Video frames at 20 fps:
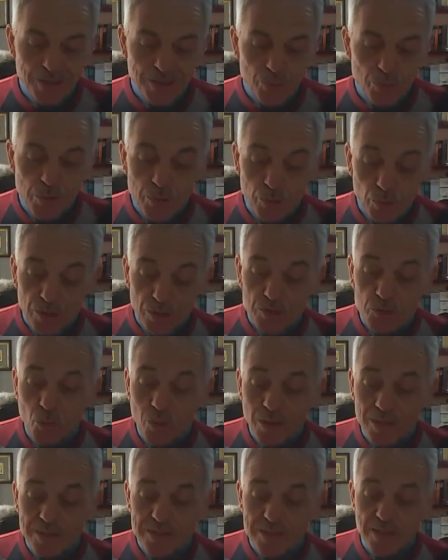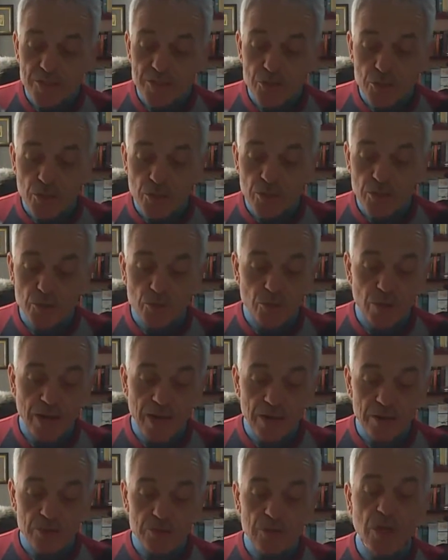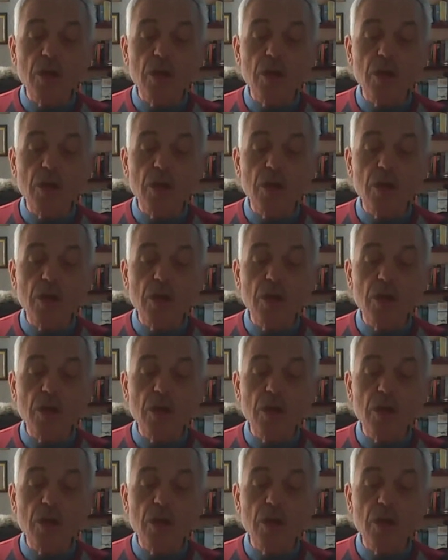when all at once I saw a crowd,